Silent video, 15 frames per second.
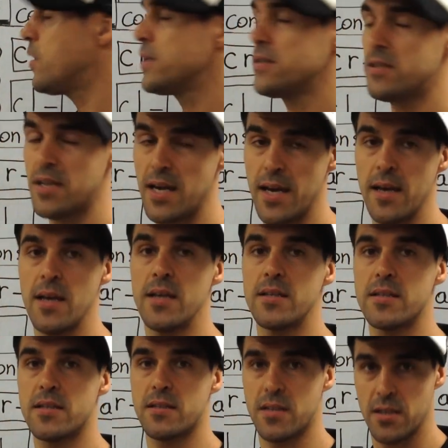can say
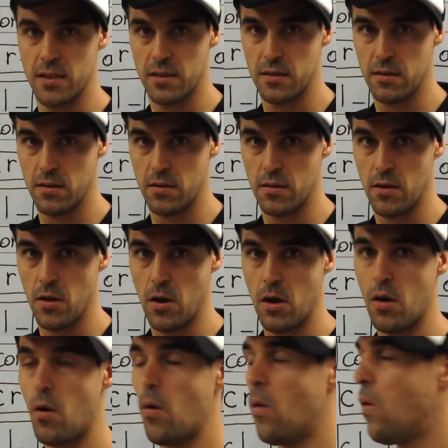st,
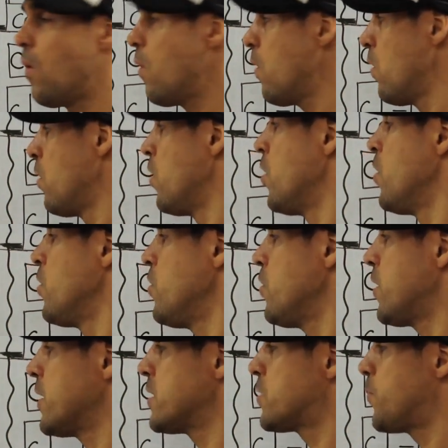or you
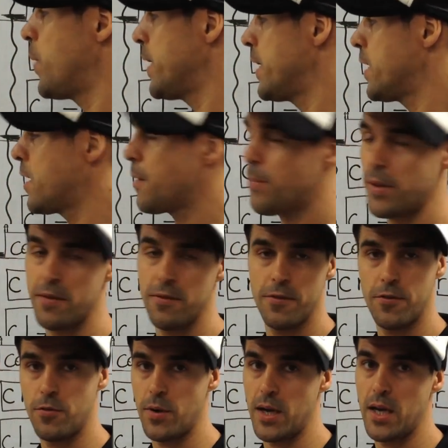can split it up in
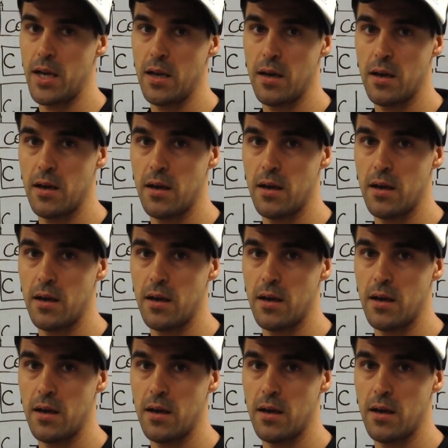three,